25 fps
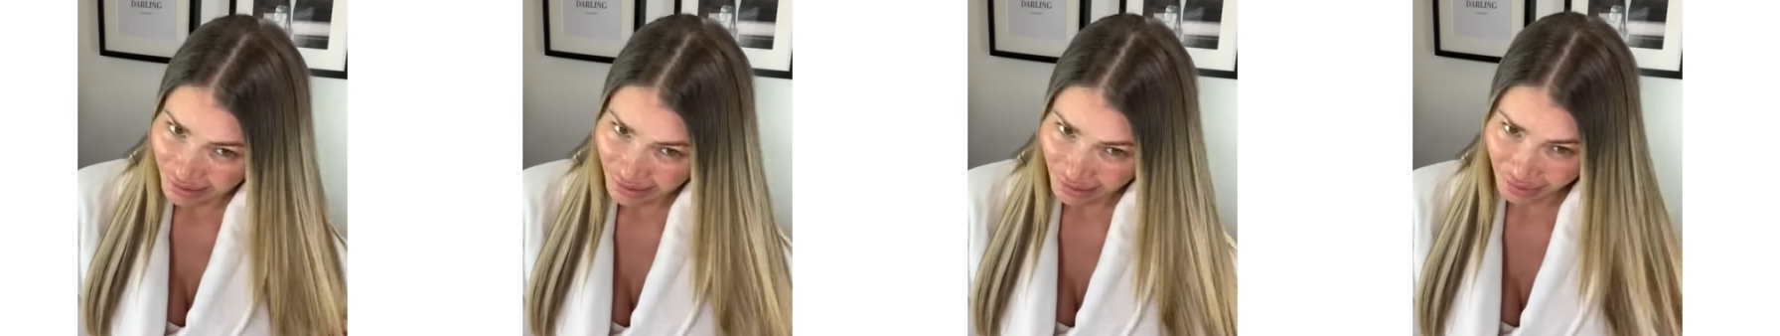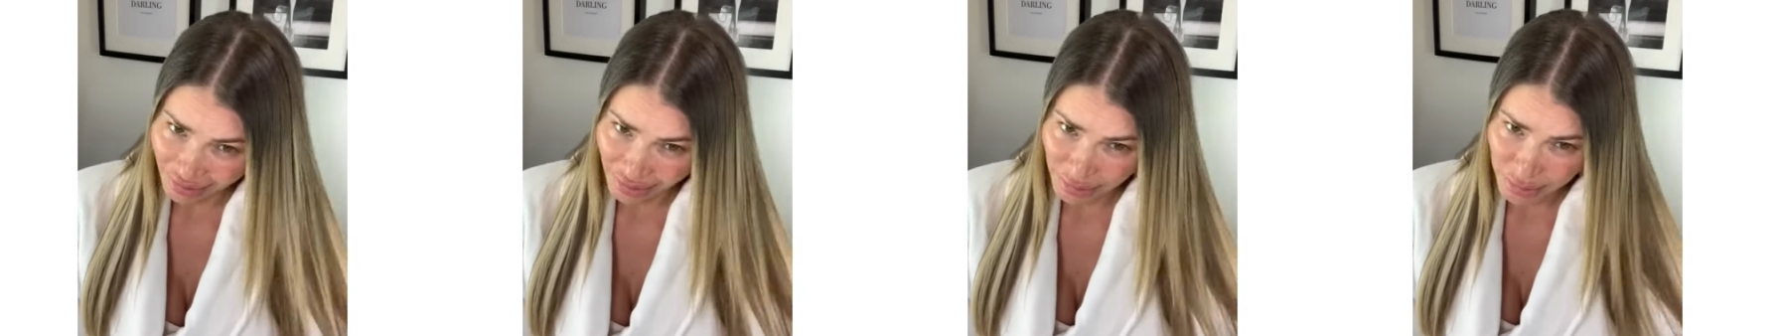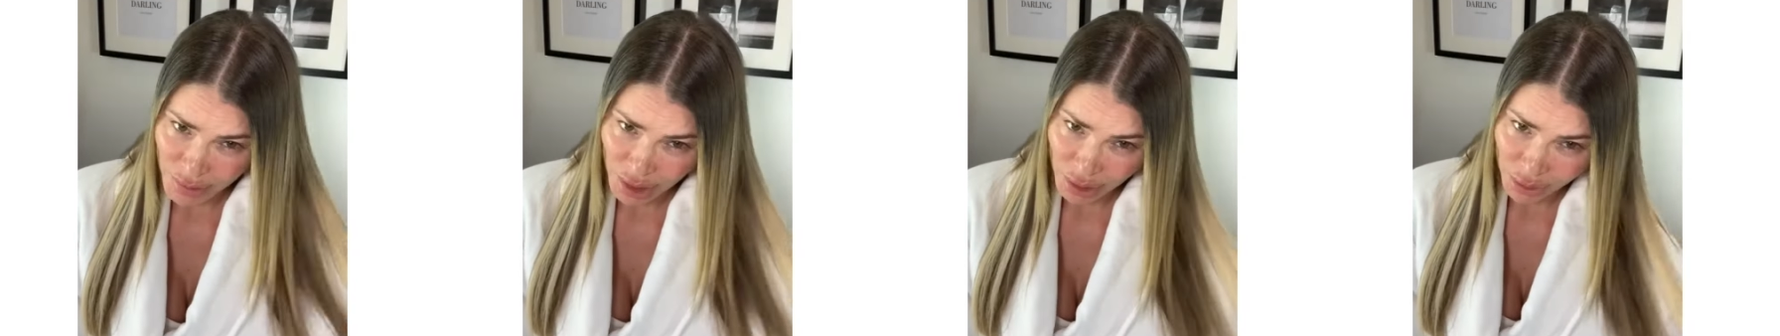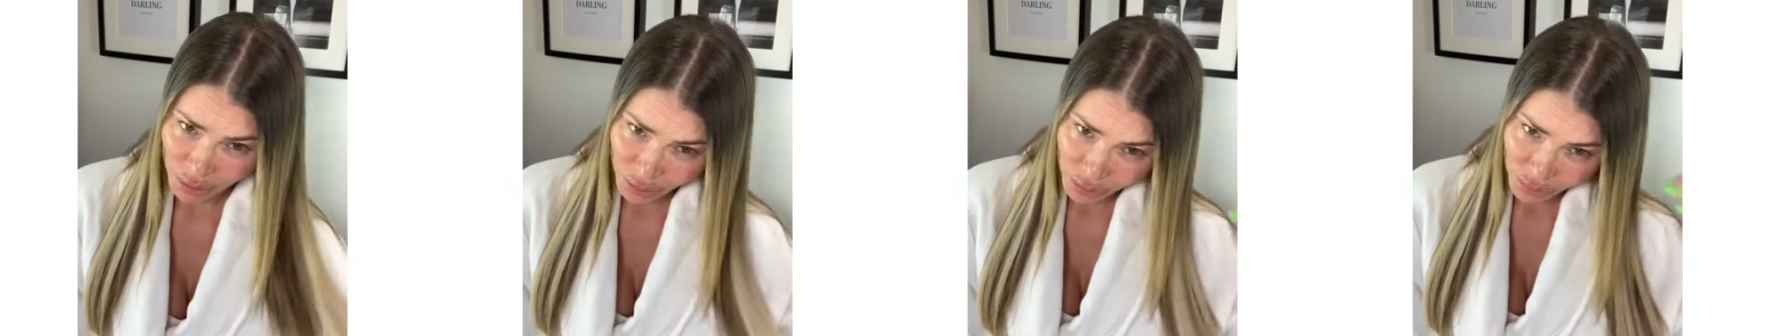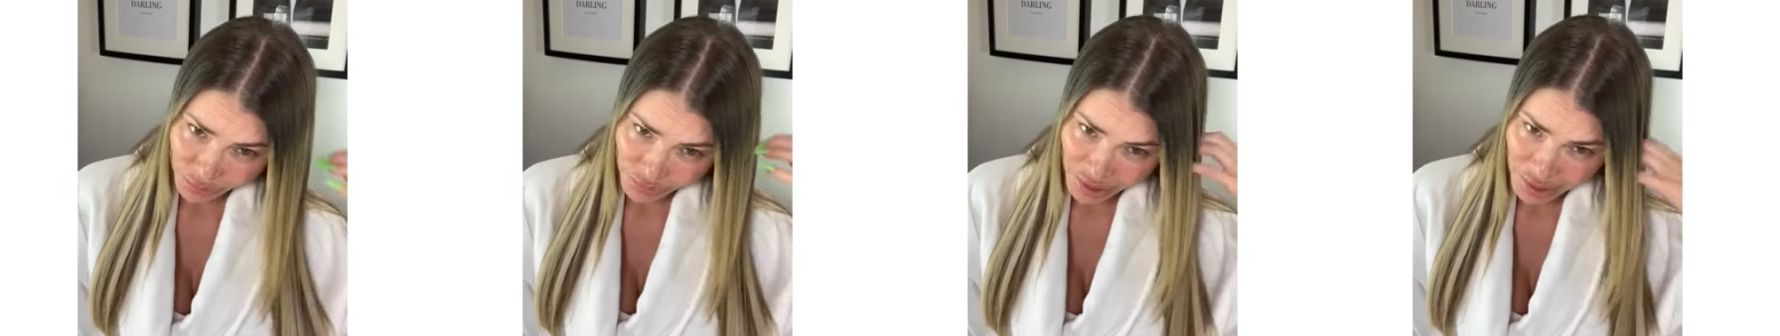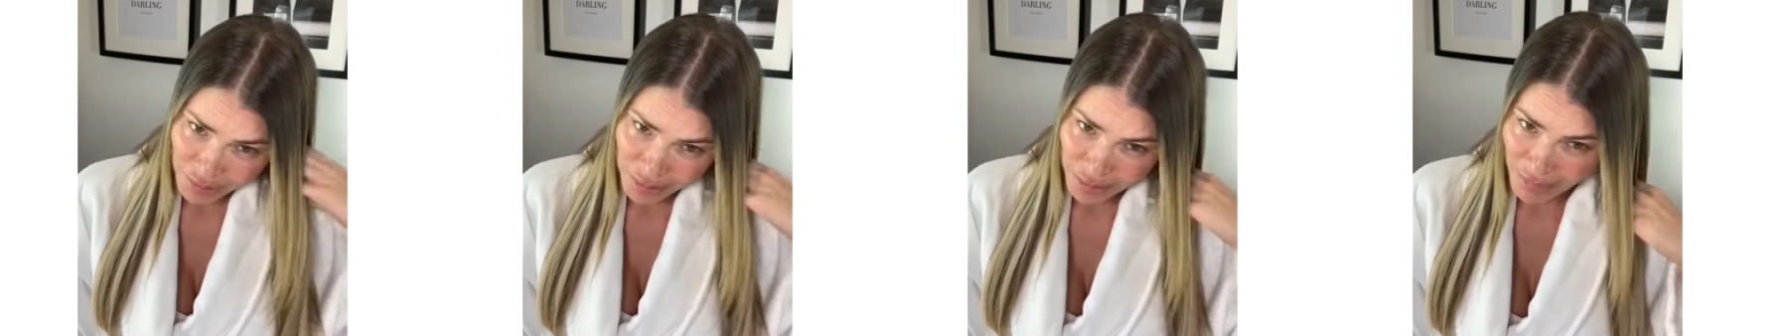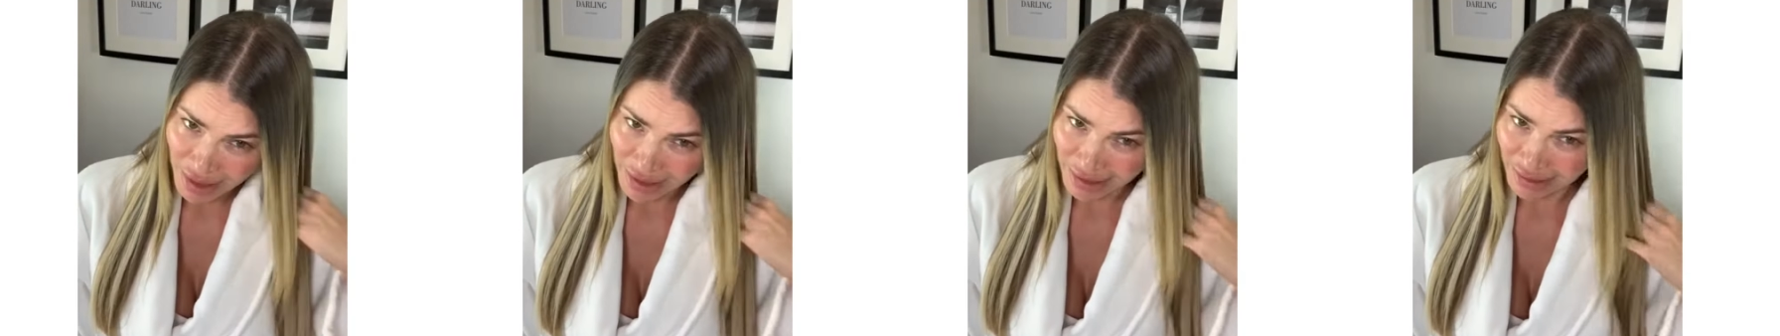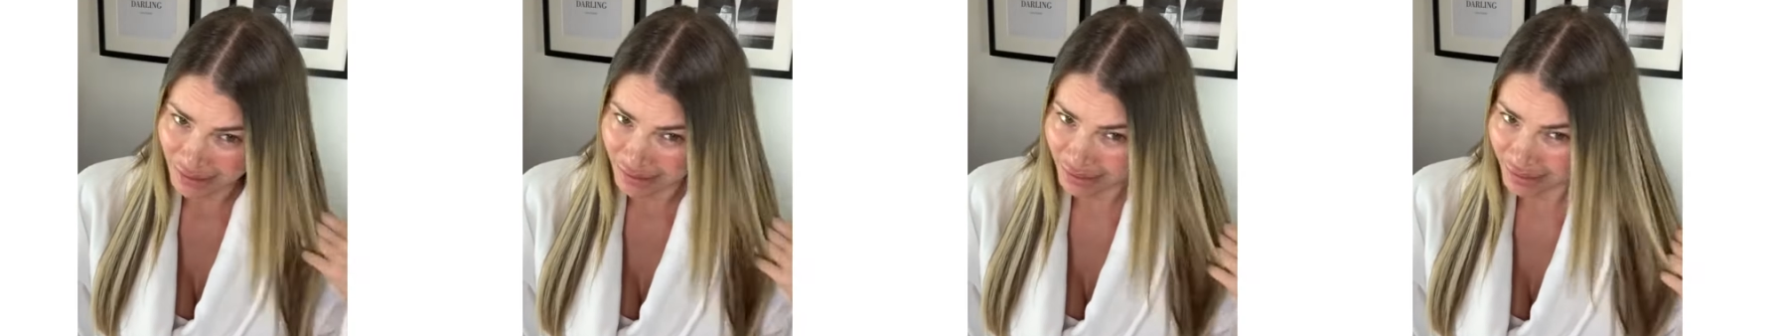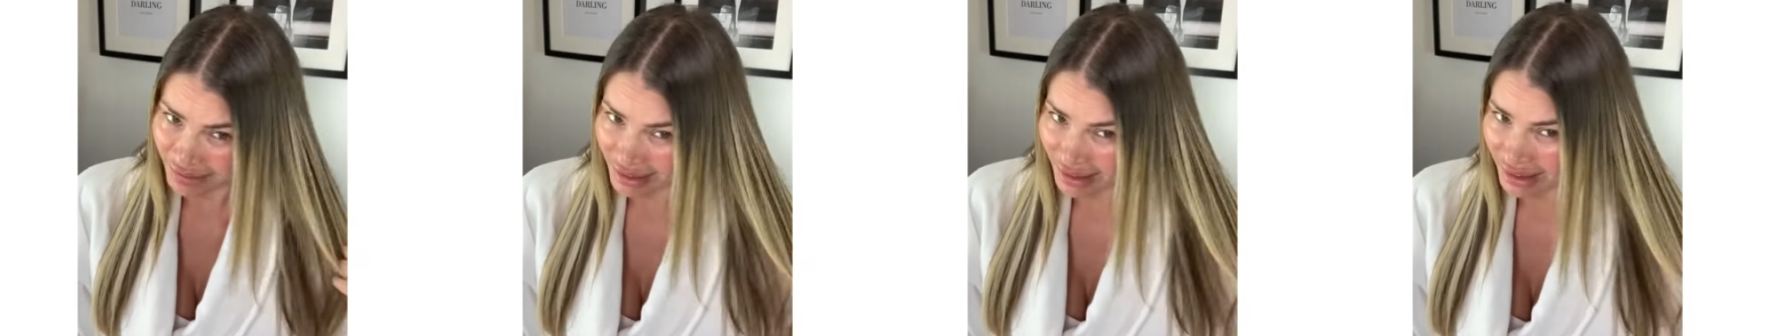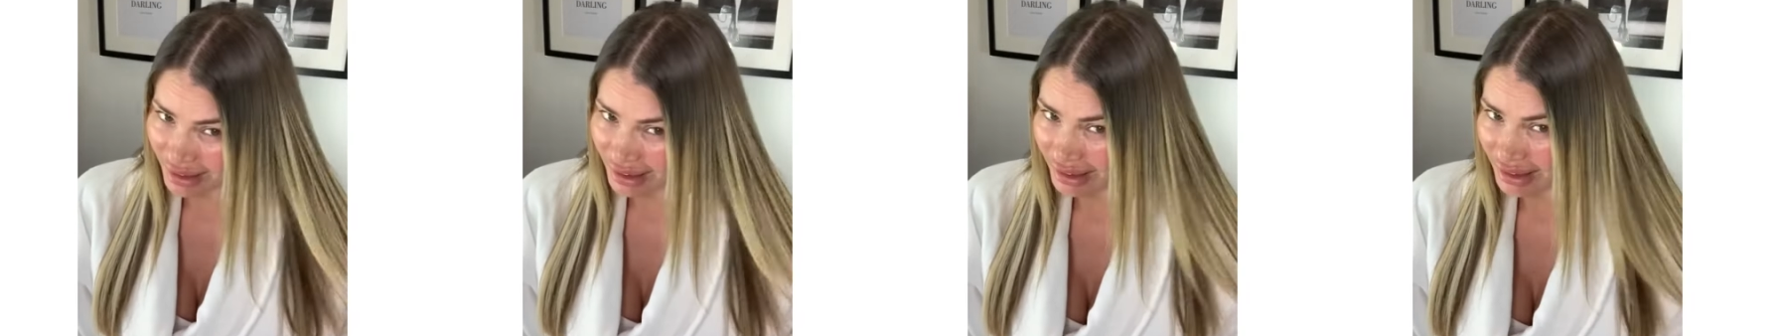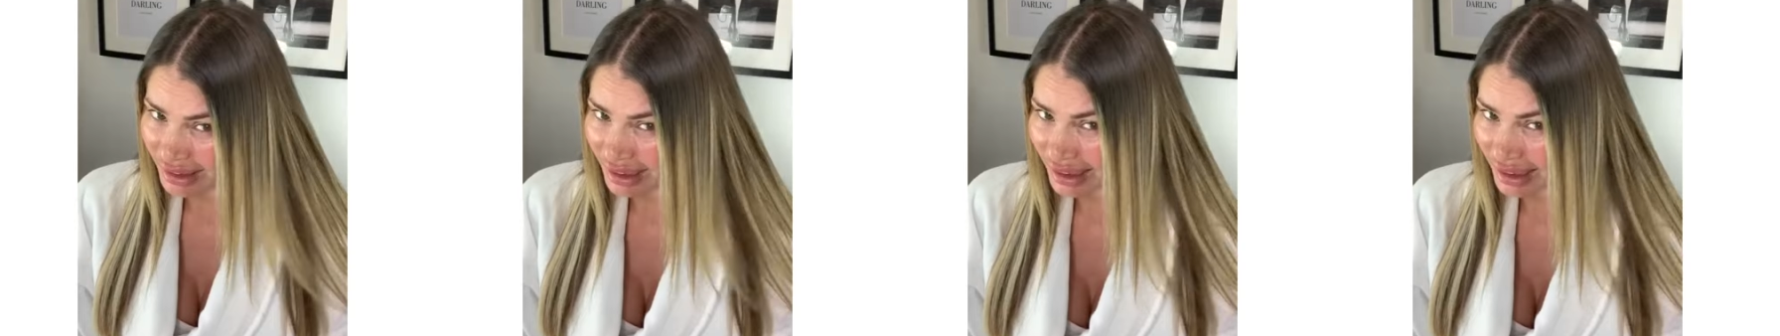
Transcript: it smells amazing,